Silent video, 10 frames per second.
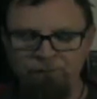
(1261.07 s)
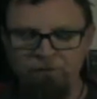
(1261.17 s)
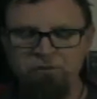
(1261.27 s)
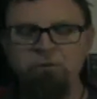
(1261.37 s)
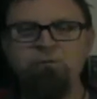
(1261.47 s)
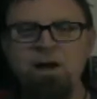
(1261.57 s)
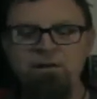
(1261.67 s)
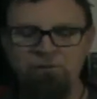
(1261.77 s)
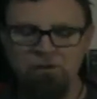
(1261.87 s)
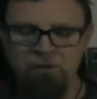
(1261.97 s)

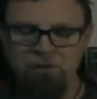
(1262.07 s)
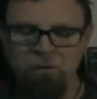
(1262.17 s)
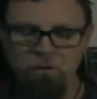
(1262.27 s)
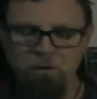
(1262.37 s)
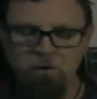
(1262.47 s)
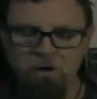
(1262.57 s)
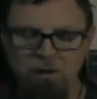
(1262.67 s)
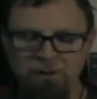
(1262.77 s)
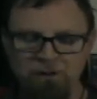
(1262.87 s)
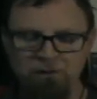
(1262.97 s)
survival horror
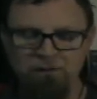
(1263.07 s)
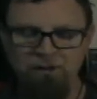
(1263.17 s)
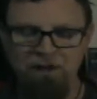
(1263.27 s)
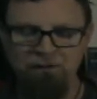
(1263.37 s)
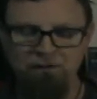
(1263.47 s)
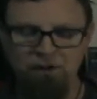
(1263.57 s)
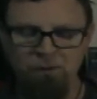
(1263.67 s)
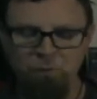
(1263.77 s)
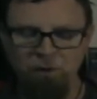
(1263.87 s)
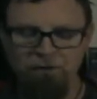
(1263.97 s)
comic stands
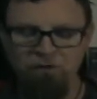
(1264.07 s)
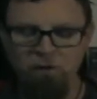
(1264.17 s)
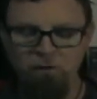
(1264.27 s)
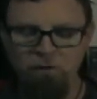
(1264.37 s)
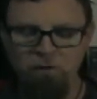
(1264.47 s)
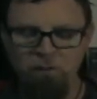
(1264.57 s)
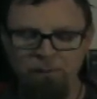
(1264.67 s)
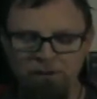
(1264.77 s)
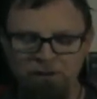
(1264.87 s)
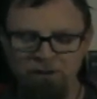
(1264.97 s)
still with two new
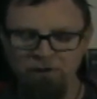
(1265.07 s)
completed